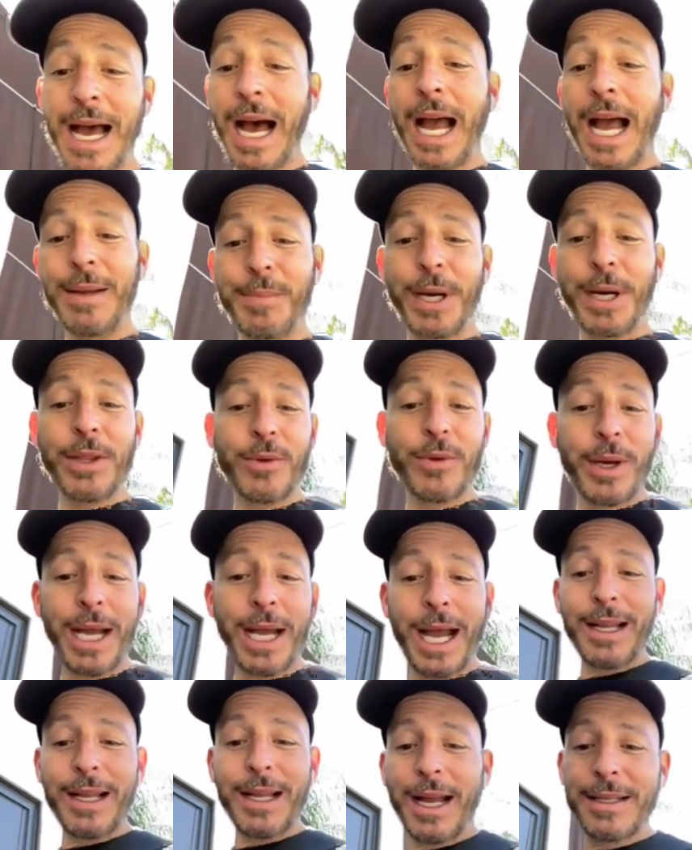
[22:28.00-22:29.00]
yeah. I, by
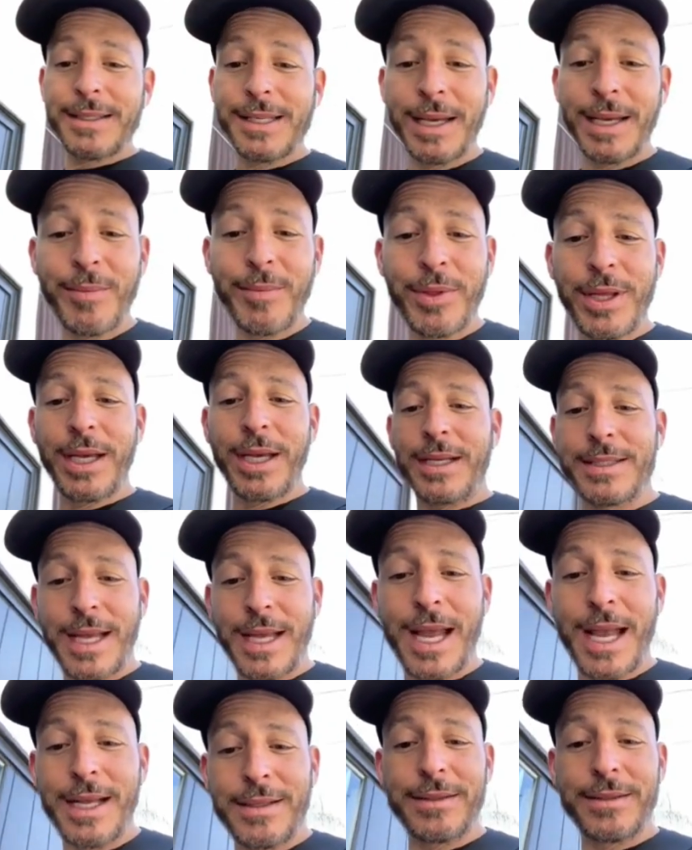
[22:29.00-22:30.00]
the way, I, I same
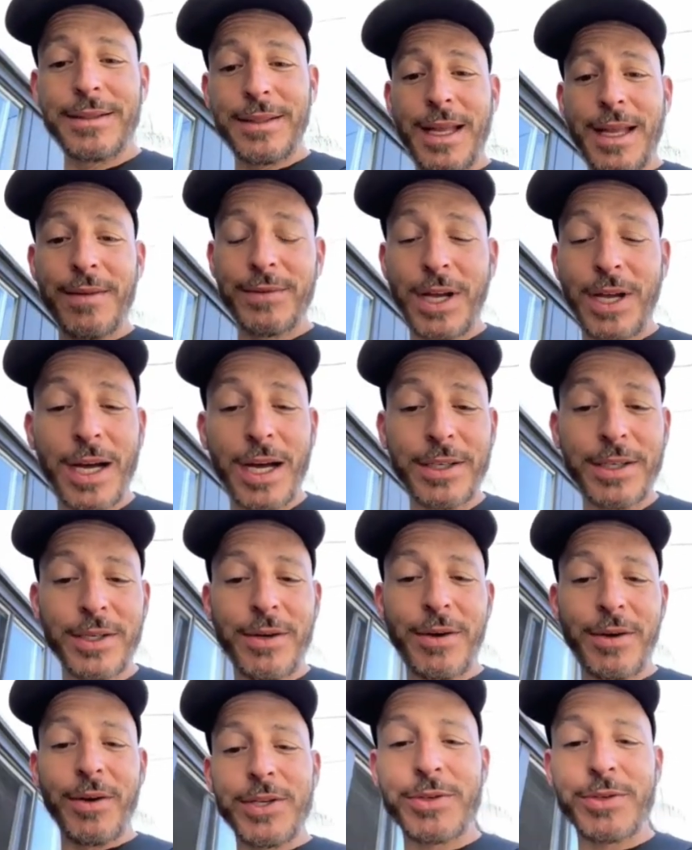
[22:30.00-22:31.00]
thing because I have
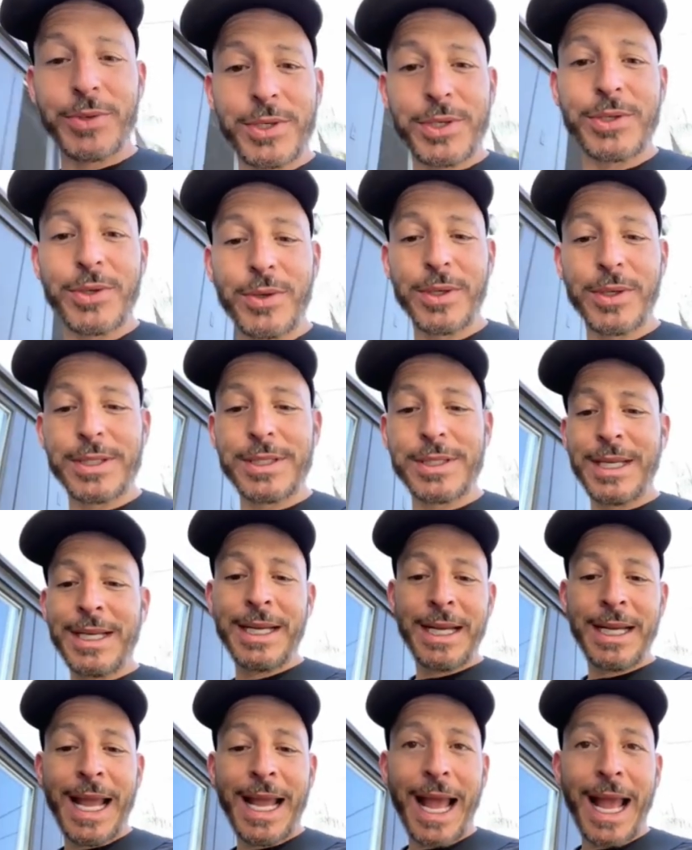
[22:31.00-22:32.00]
gone to the grocery
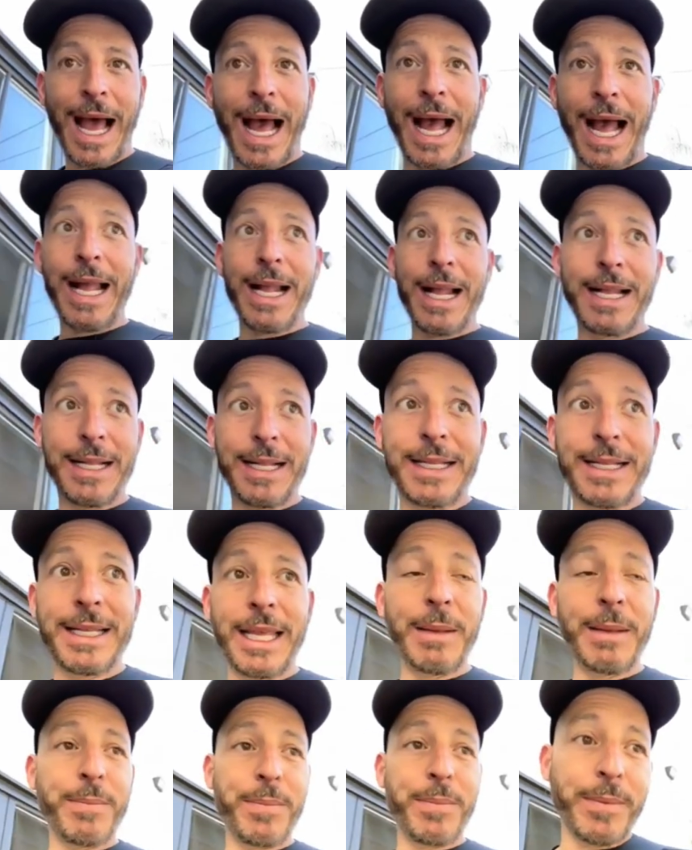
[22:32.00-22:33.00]
stores. I
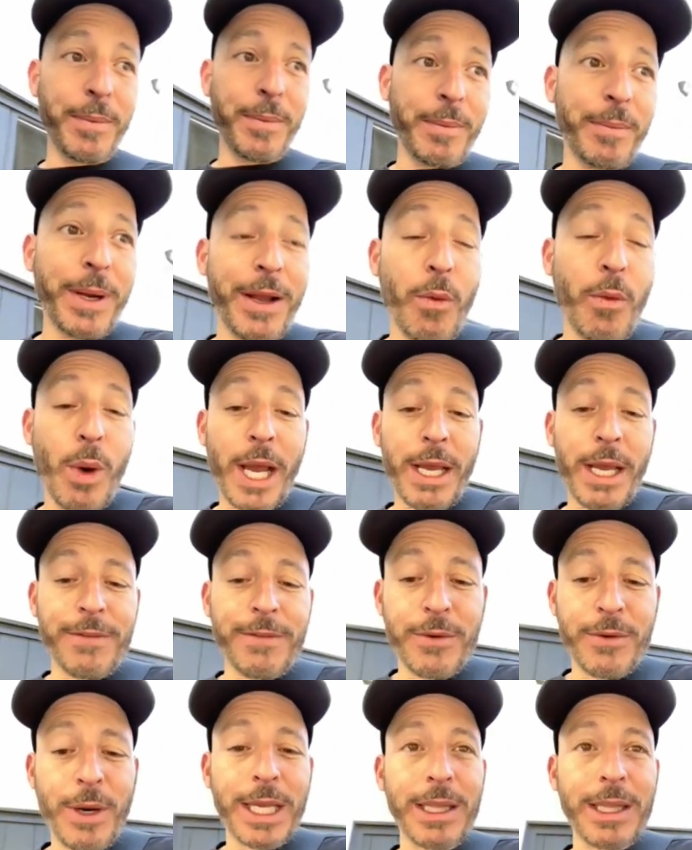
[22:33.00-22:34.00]
keep my
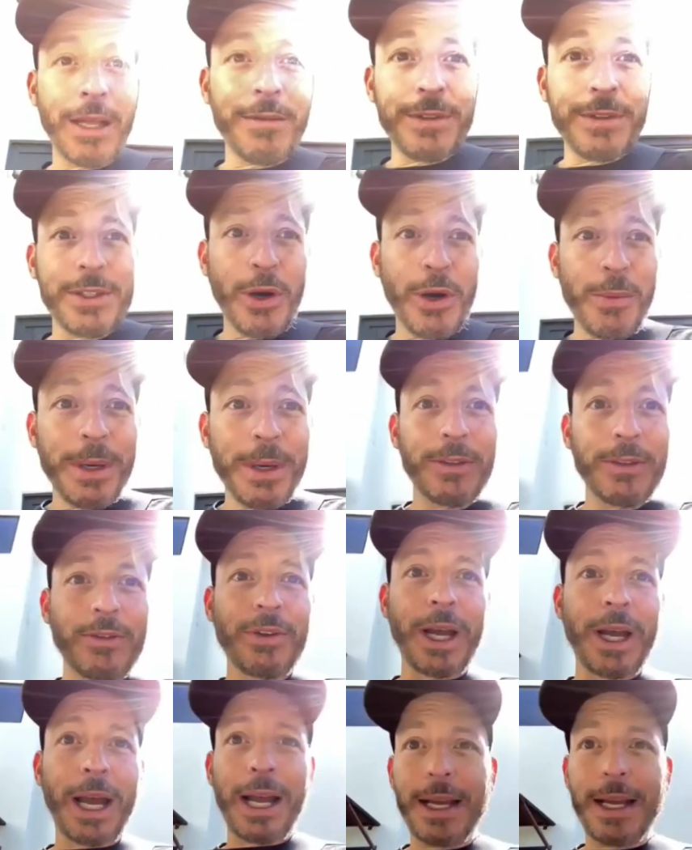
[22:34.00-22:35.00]
wife, who I love so
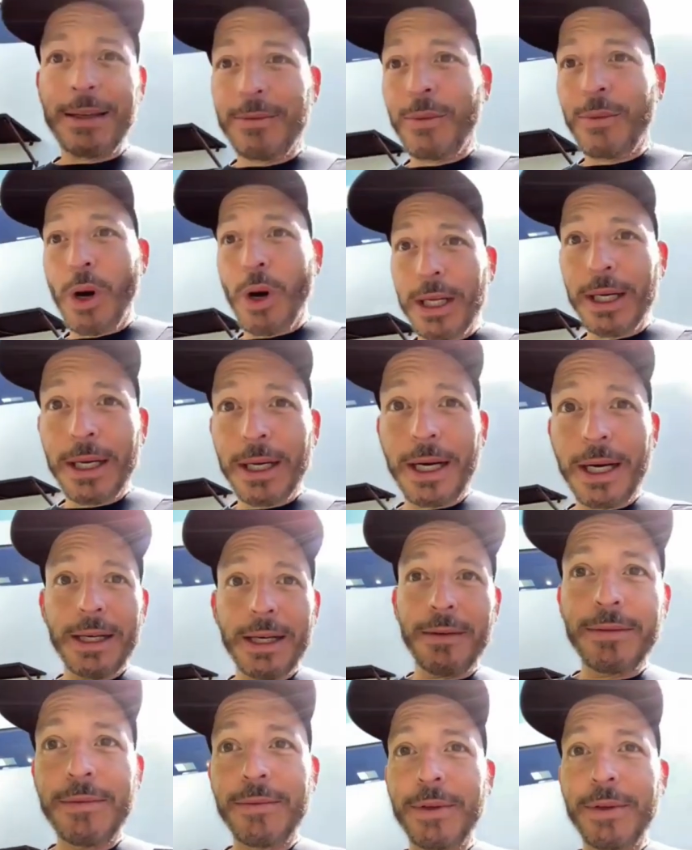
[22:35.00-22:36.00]
much, I want to
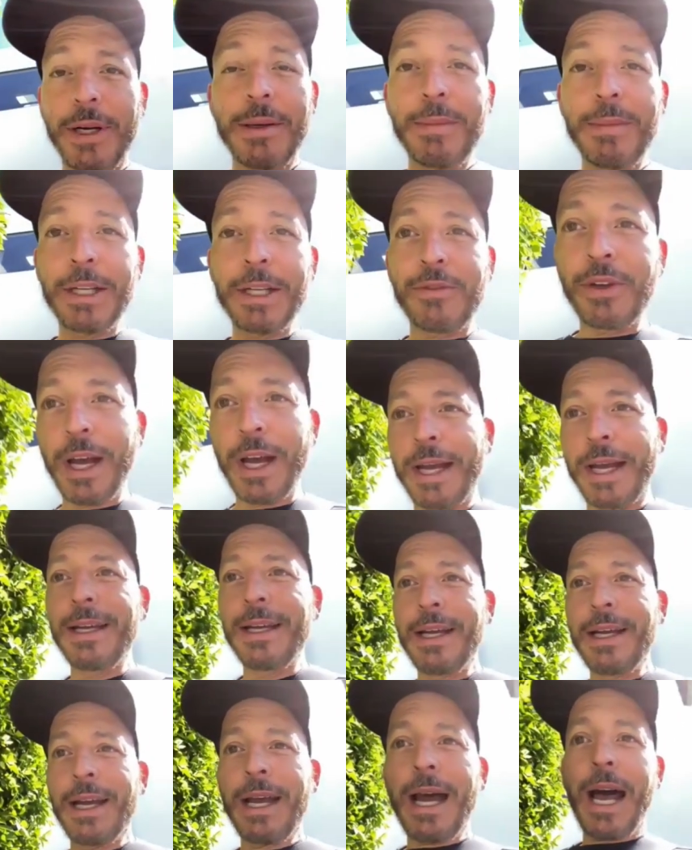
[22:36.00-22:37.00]
hug very much.
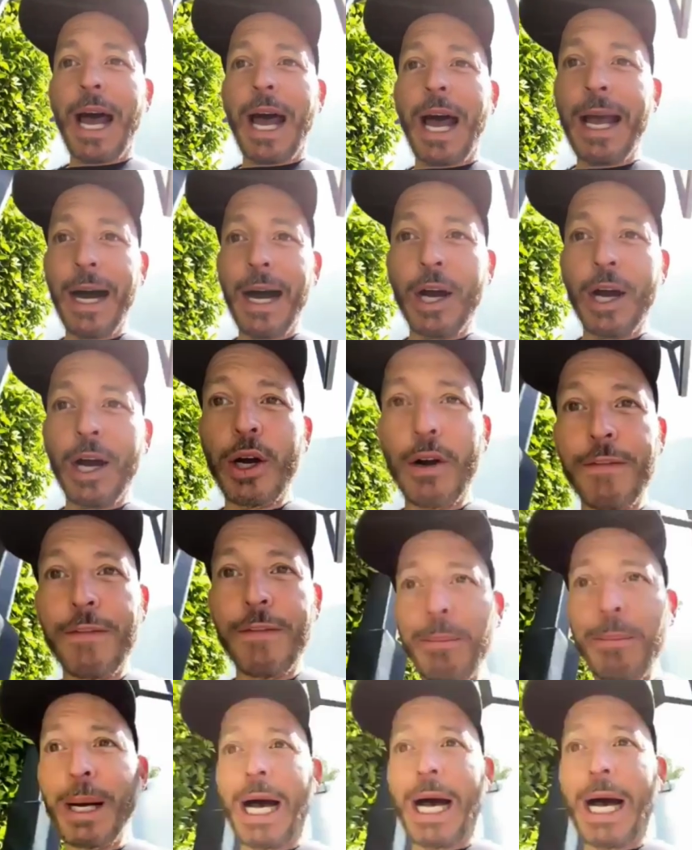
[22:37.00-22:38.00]
I, I hug her
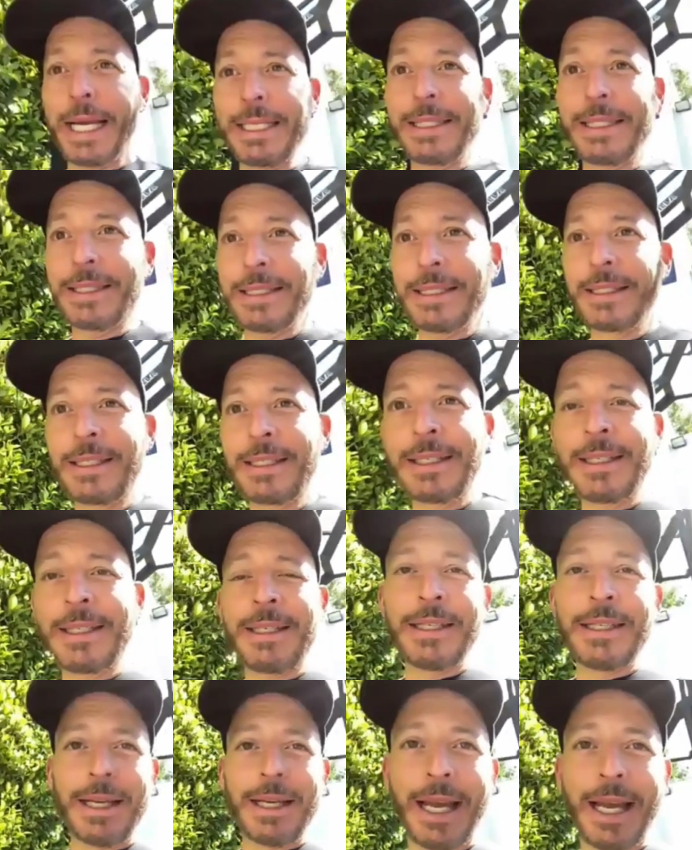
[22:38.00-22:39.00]
from behind,
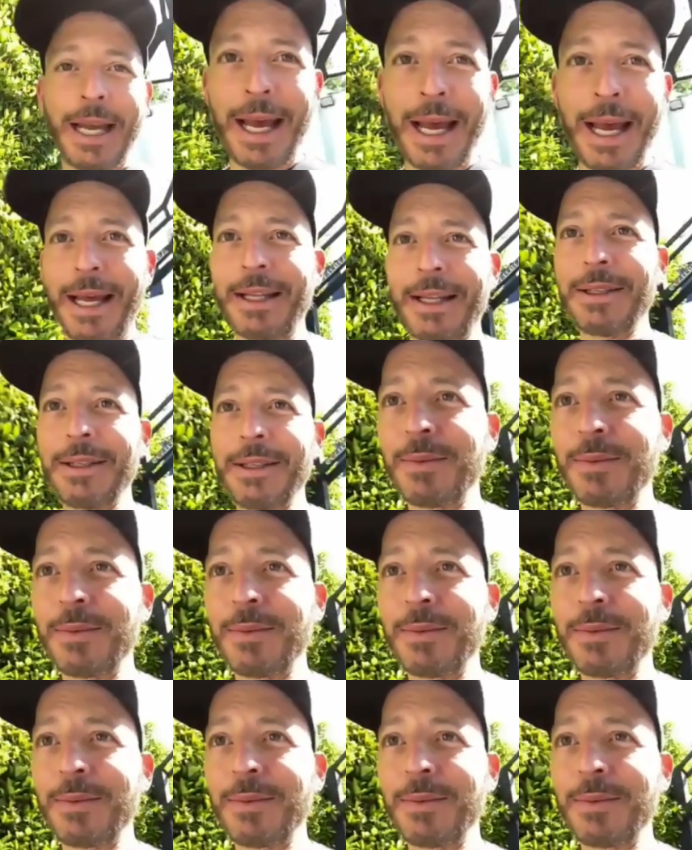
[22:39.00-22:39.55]
and,